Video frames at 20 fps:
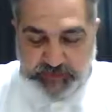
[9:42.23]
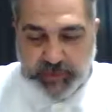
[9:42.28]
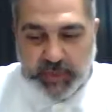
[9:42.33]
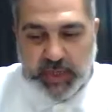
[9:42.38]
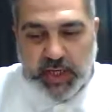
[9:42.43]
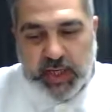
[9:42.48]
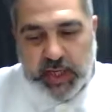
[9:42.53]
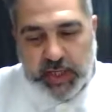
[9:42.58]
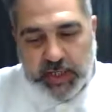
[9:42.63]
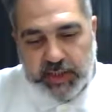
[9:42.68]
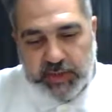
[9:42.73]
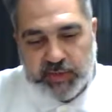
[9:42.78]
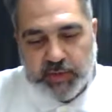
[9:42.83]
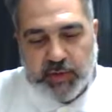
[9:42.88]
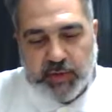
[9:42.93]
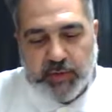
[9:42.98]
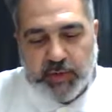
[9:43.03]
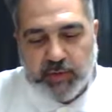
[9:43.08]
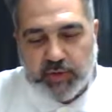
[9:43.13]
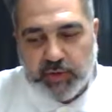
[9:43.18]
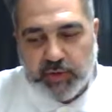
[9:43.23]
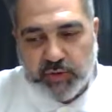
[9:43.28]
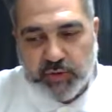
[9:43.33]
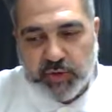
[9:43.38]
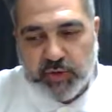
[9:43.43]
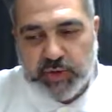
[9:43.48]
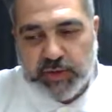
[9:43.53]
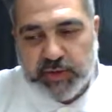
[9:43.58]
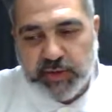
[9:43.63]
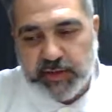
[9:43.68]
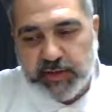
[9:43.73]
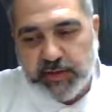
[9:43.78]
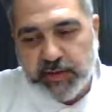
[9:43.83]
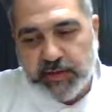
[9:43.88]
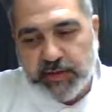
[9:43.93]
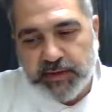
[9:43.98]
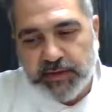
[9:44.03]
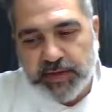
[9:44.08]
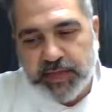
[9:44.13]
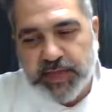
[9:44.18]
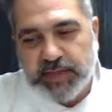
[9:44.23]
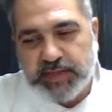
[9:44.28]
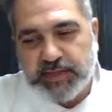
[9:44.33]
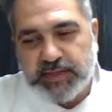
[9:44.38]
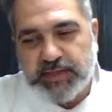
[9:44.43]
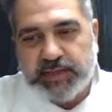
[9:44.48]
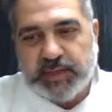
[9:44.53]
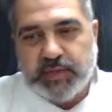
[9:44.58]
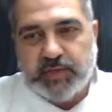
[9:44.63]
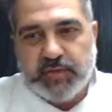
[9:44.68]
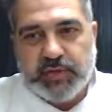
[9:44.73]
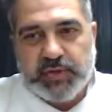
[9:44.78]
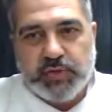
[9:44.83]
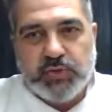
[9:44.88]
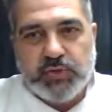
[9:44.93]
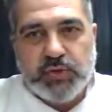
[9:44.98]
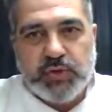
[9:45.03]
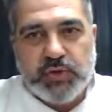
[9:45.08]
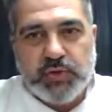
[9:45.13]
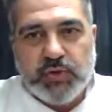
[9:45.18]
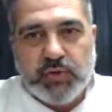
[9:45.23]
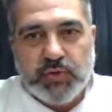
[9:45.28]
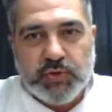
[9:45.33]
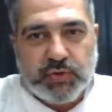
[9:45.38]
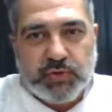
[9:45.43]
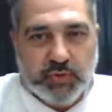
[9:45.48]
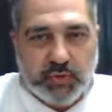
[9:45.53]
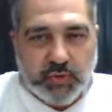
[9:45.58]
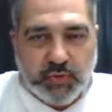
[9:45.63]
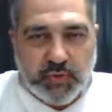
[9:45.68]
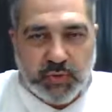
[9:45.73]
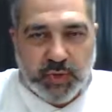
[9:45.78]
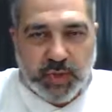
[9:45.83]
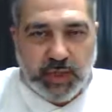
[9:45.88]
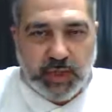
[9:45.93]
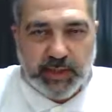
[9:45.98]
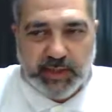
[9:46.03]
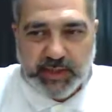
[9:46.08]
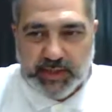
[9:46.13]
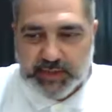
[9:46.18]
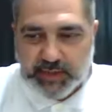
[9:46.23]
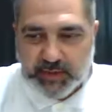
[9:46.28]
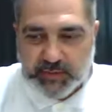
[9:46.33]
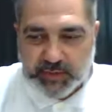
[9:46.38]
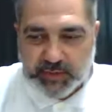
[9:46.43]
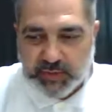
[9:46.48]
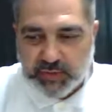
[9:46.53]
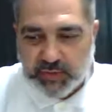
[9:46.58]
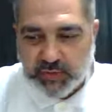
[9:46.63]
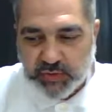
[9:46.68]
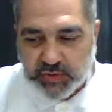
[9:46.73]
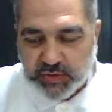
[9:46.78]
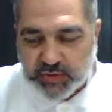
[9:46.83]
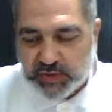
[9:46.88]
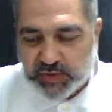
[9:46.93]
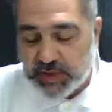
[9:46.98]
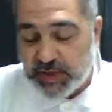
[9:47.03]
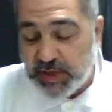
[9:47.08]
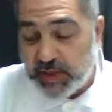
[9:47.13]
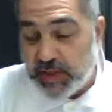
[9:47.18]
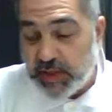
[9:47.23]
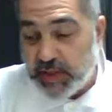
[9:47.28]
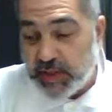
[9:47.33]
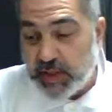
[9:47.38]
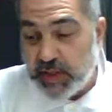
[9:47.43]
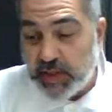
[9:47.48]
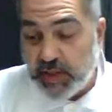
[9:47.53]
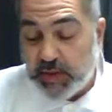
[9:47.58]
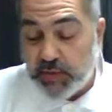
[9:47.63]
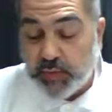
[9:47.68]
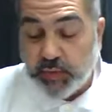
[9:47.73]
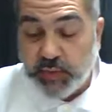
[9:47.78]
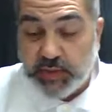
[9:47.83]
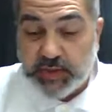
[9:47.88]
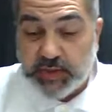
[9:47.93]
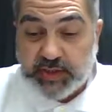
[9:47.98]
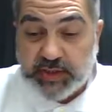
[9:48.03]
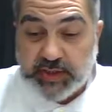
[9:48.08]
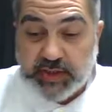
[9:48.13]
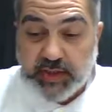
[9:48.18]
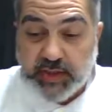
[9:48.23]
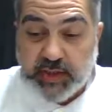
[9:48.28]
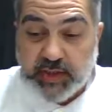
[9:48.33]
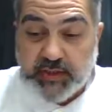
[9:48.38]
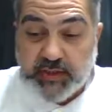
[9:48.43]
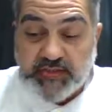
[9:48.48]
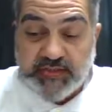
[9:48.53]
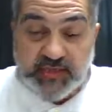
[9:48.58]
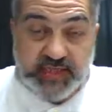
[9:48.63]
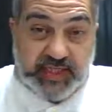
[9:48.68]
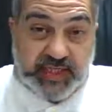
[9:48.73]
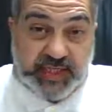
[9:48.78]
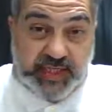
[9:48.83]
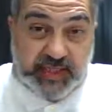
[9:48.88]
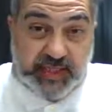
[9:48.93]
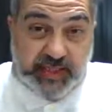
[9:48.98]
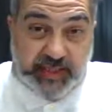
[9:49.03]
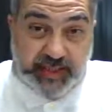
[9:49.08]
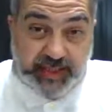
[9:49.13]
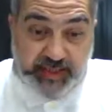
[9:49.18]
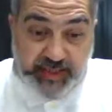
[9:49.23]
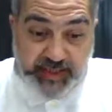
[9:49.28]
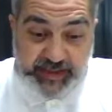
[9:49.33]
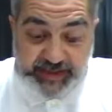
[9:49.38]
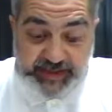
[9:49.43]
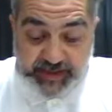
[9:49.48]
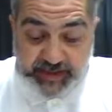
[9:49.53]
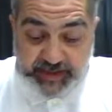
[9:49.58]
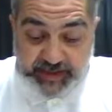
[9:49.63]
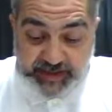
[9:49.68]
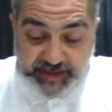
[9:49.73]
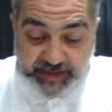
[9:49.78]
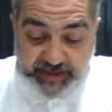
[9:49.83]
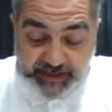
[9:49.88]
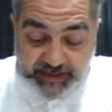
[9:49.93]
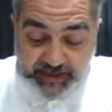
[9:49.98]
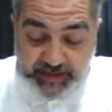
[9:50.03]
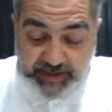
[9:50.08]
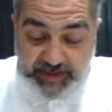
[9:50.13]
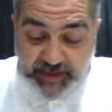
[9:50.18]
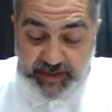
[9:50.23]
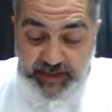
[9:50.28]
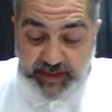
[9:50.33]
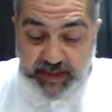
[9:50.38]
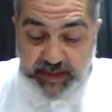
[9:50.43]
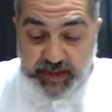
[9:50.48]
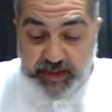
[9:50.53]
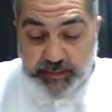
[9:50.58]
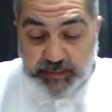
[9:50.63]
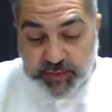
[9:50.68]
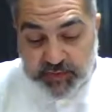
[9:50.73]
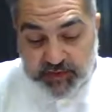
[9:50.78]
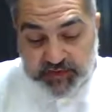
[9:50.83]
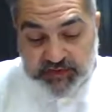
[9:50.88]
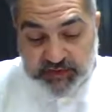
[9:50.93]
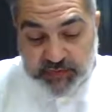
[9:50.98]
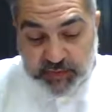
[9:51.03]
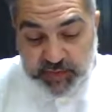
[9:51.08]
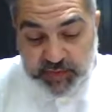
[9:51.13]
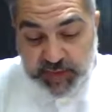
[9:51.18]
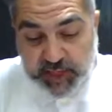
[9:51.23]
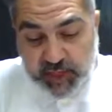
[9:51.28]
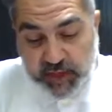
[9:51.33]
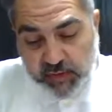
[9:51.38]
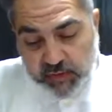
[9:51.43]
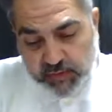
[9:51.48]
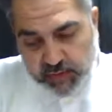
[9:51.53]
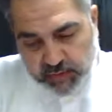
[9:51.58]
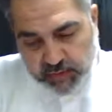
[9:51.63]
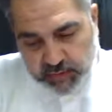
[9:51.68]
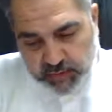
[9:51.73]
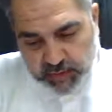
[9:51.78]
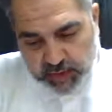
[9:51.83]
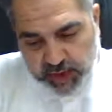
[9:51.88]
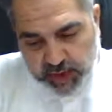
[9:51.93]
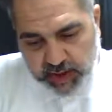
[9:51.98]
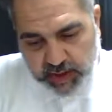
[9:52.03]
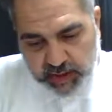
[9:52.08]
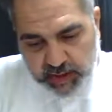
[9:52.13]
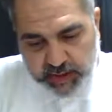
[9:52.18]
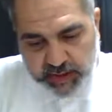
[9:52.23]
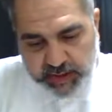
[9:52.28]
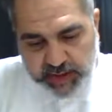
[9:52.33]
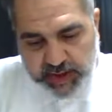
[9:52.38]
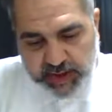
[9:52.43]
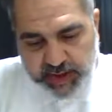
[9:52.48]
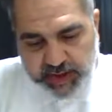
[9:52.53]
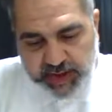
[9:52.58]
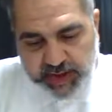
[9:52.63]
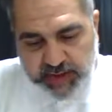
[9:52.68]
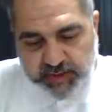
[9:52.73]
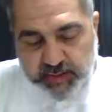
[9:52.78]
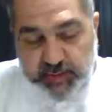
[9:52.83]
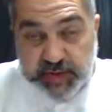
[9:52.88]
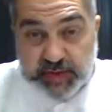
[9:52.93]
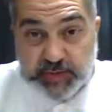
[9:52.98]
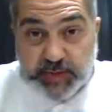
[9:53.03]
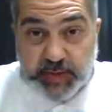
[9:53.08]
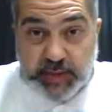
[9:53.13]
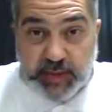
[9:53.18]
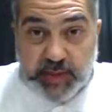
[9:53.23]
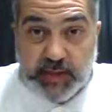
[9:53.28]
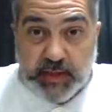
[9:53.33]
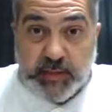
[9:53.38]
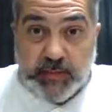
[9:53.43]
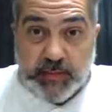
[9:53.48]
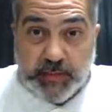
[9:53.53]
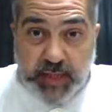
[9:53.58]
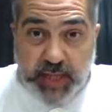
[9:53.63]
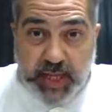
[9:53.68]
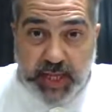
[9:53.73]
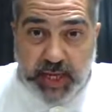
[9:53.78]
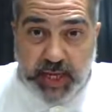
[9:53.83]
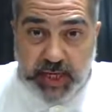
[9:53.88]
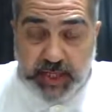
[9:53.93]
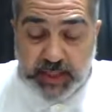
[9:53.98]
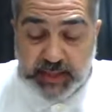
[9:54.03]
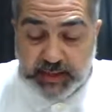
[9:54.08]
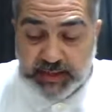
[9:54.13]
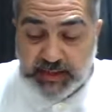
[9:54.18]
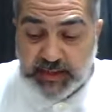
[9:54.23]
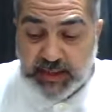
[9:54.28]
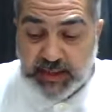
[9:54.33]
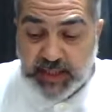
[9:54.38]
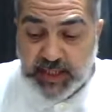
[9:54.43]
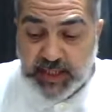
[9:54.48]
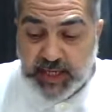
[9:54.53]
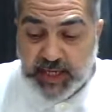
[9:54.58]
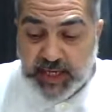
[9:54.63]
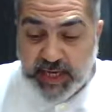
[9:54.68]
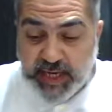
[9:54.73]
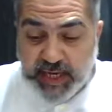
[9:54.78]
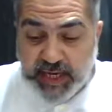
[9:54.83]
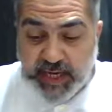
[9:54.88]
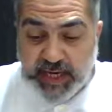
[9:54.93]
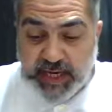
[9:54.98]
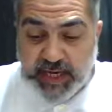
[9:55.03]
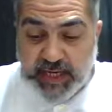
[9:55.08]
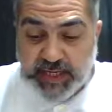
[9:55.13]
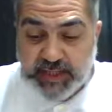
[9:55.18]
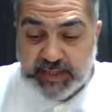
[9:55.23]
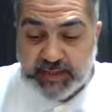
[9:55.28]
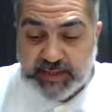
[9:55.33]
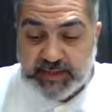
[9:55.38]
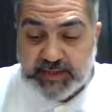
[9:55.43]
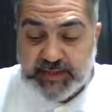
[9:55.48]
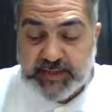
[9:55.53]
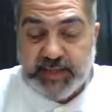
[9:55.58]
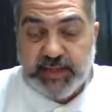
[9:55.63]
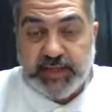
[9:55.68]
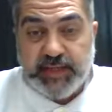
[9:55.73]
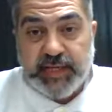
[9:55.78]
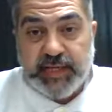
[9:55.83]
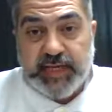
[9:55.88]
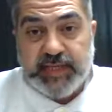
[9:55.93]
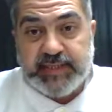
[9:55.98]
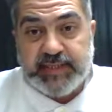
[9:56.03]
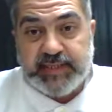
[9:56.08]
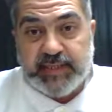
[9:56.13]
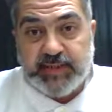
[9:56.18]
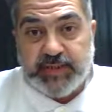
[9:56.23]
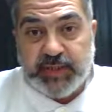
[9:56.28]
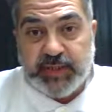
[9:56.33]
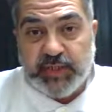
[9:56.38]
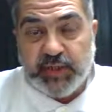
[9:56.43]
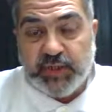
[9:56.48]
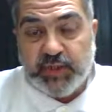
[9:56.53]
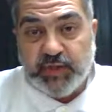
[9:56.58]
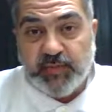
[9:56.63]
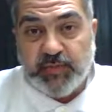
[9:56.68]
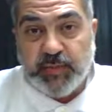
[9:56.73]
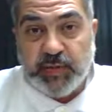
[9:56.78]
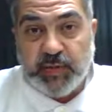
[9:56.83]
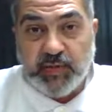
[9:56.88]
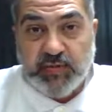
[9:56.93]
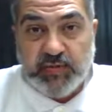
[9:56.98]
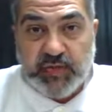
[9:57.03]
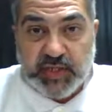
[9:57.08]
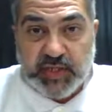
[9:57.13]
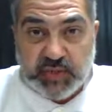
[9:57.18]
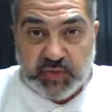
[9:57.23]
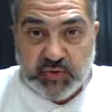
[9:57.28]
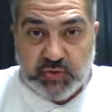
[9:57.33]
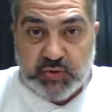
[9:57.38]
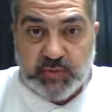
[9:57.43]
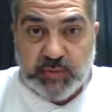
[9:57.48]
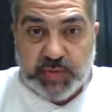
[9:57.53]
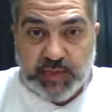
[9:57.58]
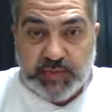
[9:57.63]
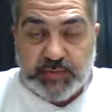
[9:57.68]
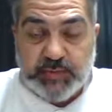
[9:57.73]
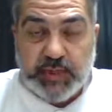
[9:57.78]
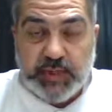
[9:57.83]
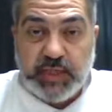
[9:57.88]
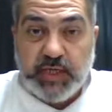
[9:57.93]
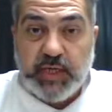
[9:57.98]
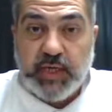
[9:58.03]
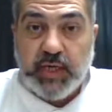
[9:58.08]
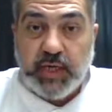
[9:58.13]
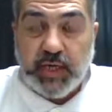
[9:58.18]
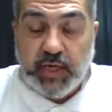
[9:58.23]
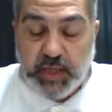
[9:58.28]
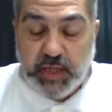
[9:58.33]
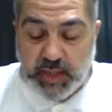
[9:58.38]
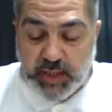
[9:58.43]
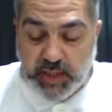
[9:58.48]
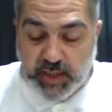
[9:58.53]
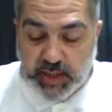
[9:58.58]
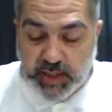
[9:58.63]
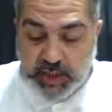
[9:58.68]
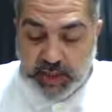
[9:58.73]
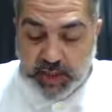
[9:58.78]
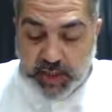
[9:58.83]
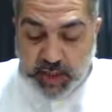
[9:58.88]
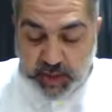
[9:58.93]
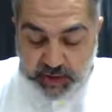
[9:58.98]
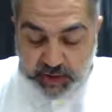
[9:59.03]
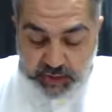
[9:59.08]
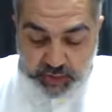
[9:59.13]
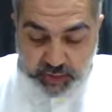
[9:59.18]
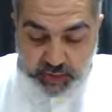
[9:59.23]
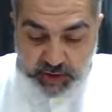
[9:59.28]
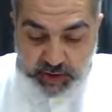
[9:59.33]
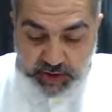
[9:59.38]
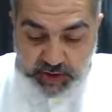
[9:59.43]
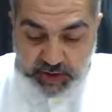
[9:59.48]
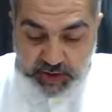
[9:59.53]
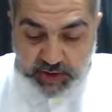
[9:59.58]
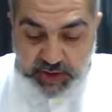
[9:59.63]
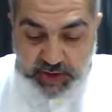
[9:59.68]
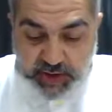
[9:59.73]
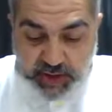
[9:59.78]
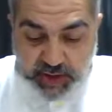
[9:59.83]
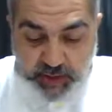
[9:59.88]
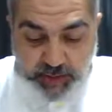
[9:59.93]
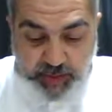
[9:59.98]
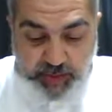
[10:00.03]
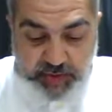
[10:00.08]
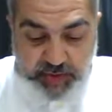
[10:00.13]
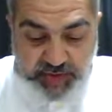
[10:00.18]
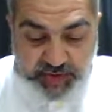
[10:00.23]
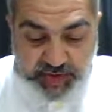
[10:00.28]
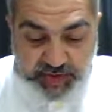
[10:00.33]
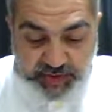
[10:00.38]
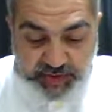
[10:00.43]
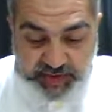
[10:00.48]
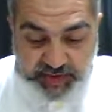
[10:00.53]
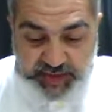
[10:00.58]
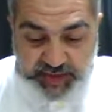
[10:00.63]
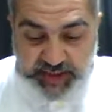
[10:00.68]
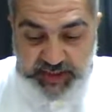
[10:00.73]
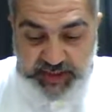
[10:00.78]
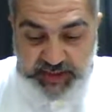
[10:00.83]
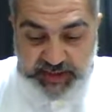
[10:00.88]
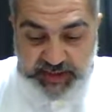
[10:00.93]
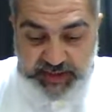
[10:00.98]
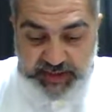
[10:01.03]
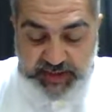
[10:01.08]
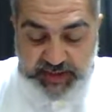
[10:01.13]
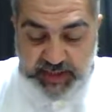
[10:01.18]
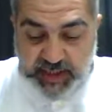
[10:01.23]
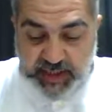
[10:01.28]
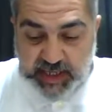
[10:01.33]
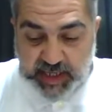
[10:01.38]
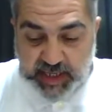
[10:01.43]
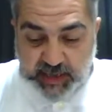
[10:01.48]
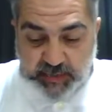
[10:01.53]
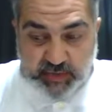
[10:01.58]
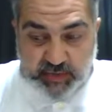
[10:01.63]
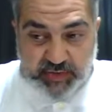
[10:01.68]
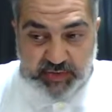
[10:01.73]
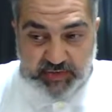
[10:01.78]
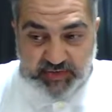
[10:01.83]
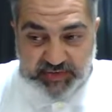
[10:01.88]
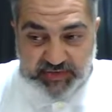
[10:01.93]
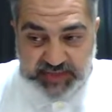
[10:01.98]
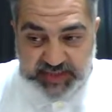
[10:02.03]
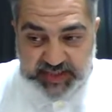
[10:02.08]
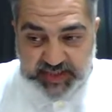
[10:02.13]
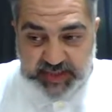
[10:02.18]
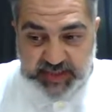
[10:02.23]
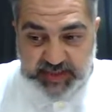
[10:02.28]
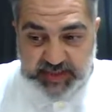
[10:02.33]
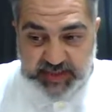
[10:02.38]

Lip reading: Yeah, I know about Corona that some schools go to online and some schools went physically attendant. But for now, yeah, that thing must be planned, and the estimation number of the student must be acknowledged about their needs, and about the